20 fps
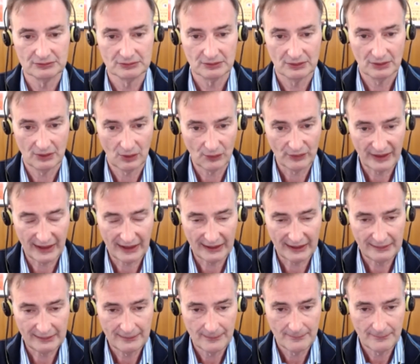
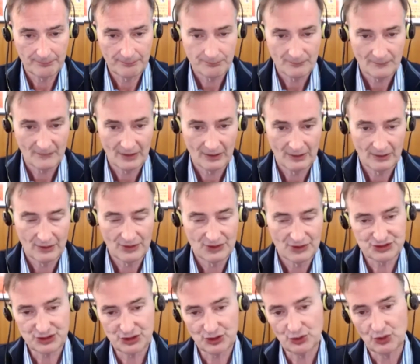Okay,
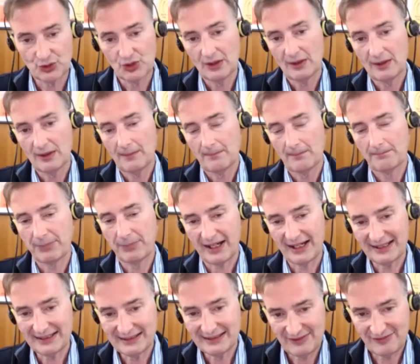so by
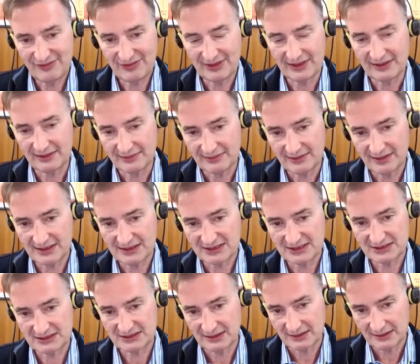giving
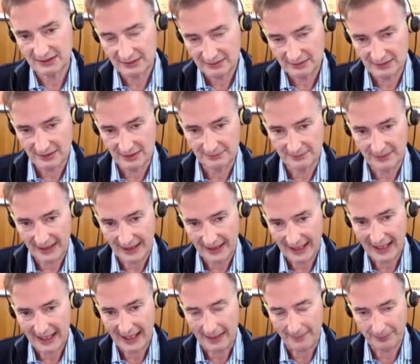this
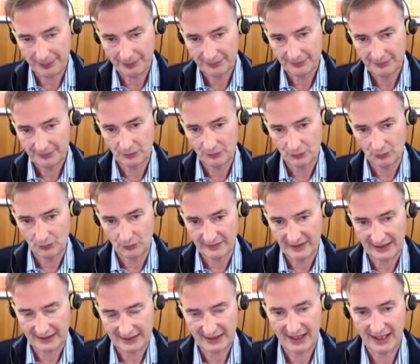app
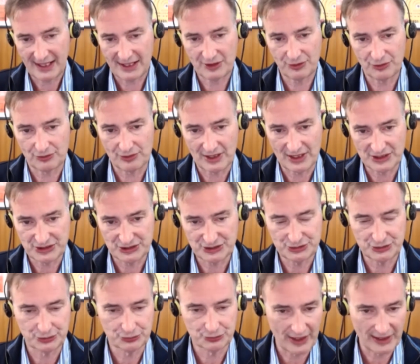that categorizes
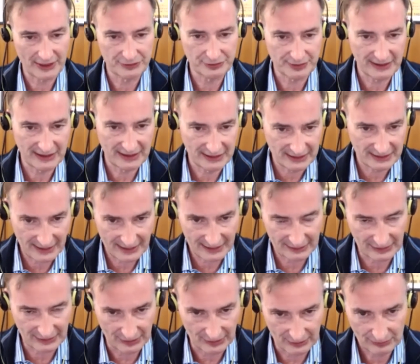you red, green,
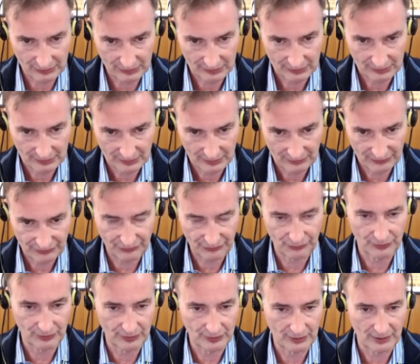yellow
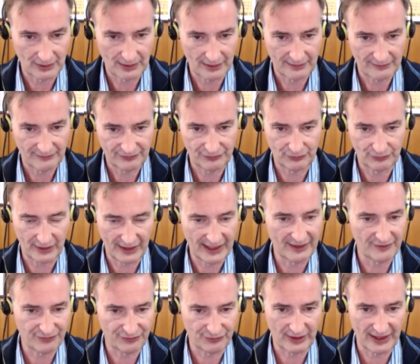for
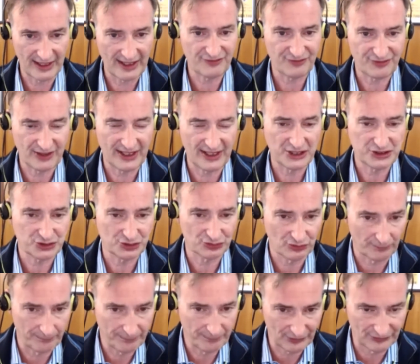Ant Financial to
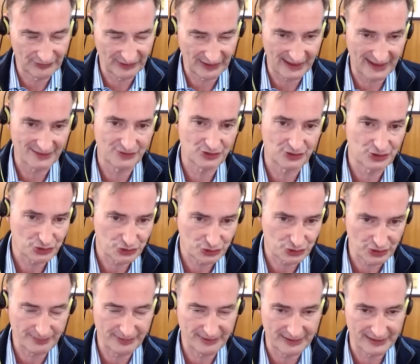build it and to
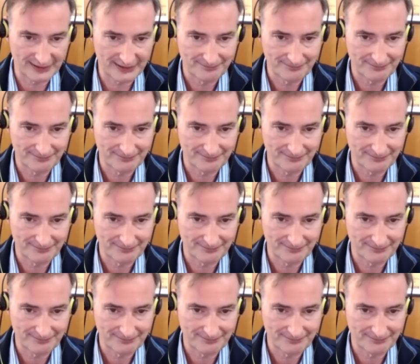distribute it,